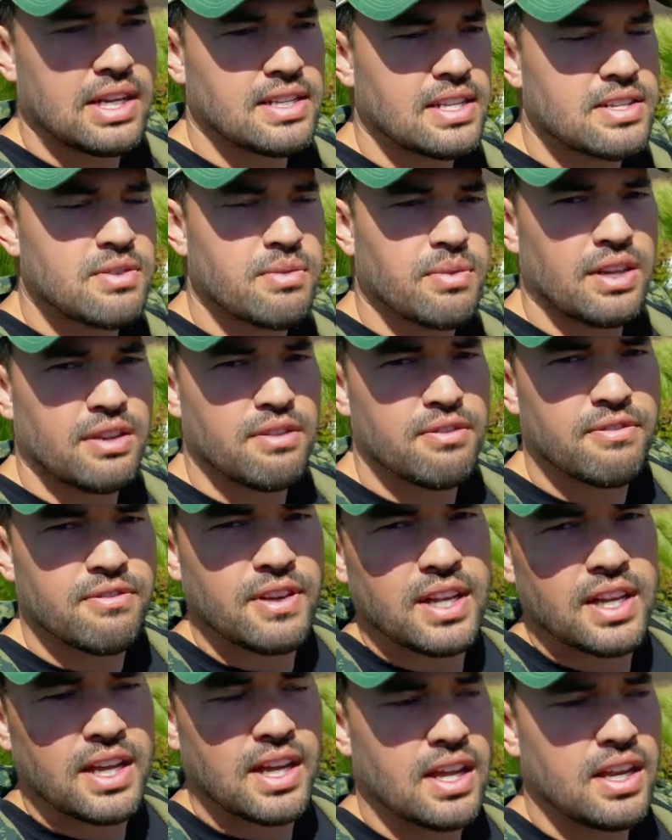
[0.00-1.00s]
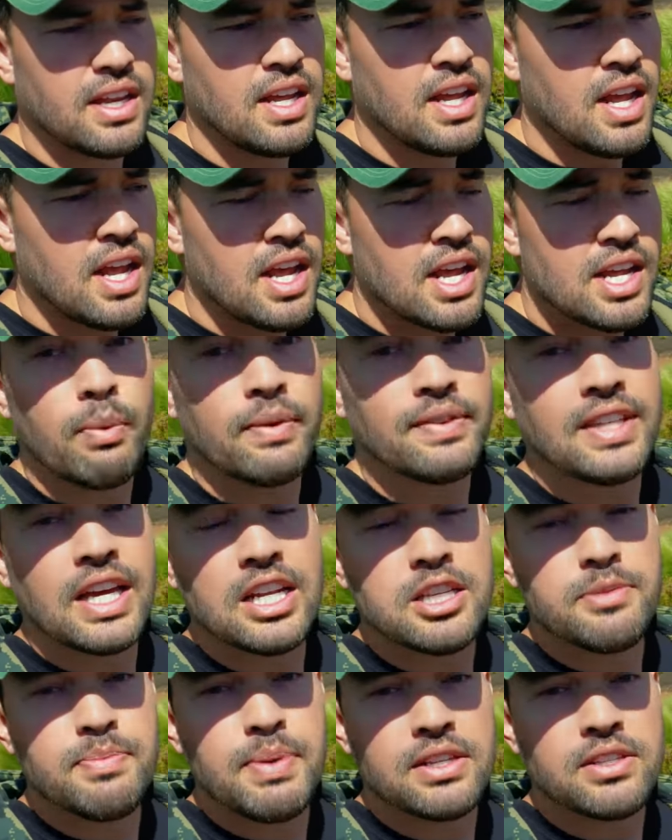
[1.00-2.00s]
It doesn't really fit in. What we've
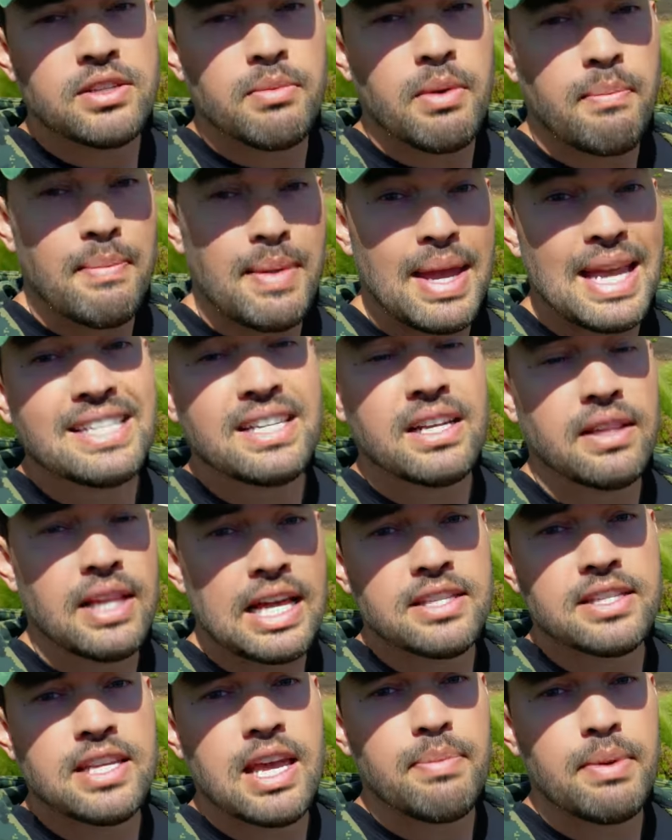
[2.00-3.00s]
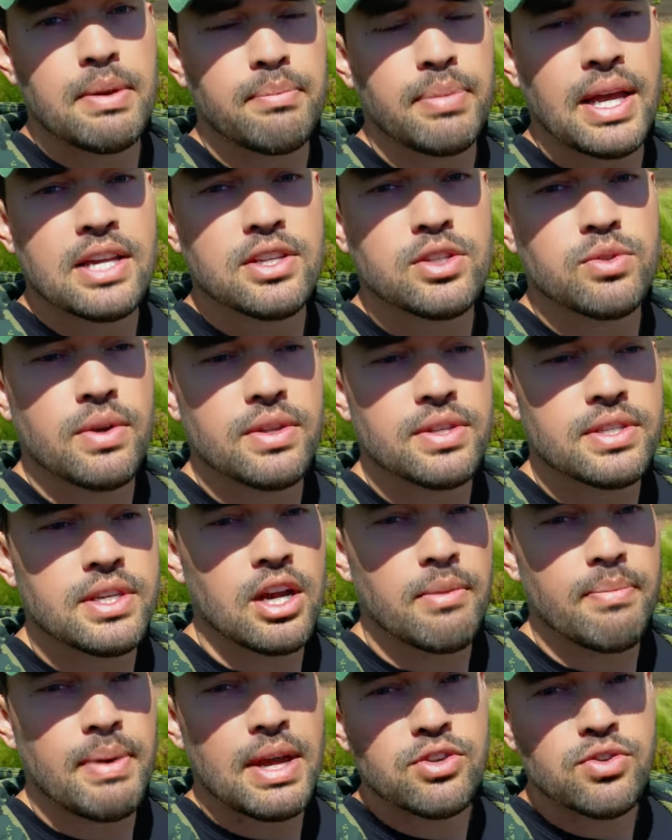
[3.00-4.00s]
done is pick some amazing landscaping plants with
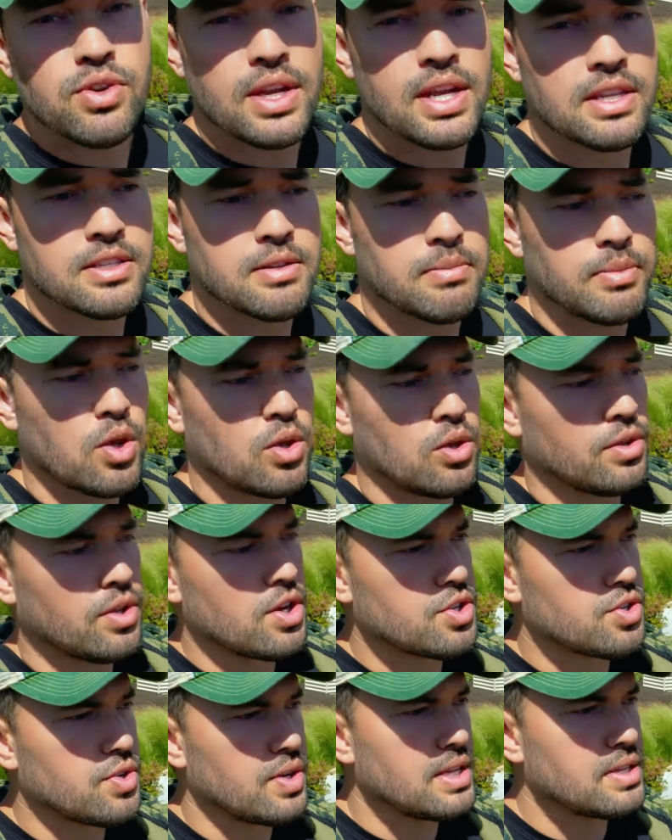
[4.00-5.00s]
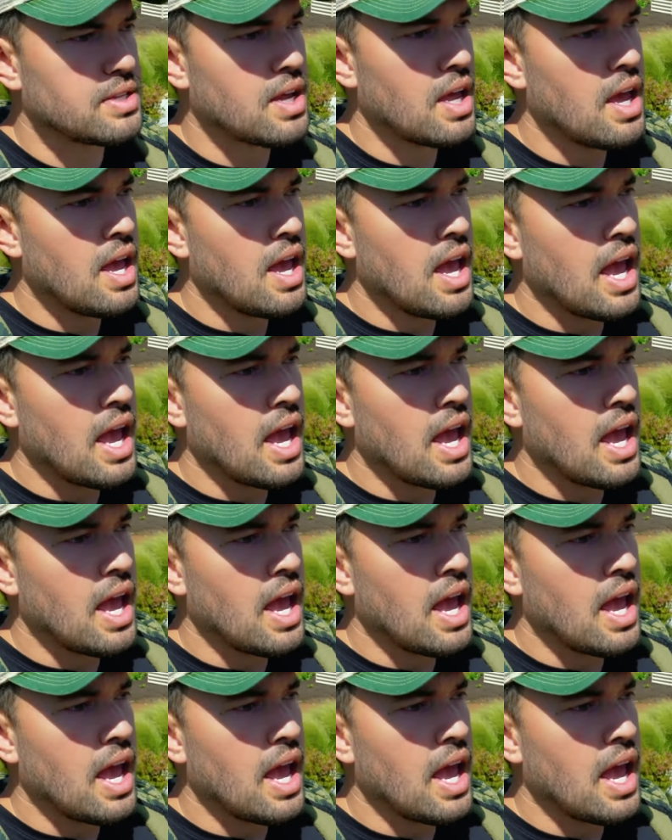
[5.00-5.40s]
Sarah Bendrick and some local nurseries